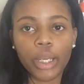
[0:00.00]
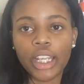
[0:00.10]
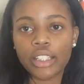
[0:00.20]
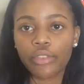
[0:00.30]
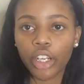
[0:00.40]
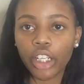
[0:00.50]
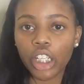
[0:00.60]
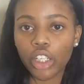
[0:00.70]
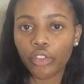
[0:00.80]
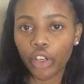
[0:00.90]
but it's very
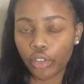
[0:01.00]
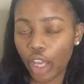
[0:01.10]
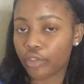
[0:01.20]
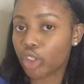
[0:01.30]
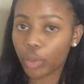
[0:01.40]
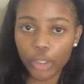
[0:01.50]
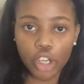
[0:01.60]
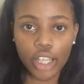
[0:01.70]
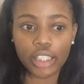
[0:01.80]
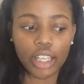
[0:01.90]
good for if you have super
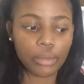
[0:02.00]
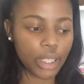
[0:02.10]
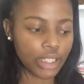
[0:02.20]
dry skin,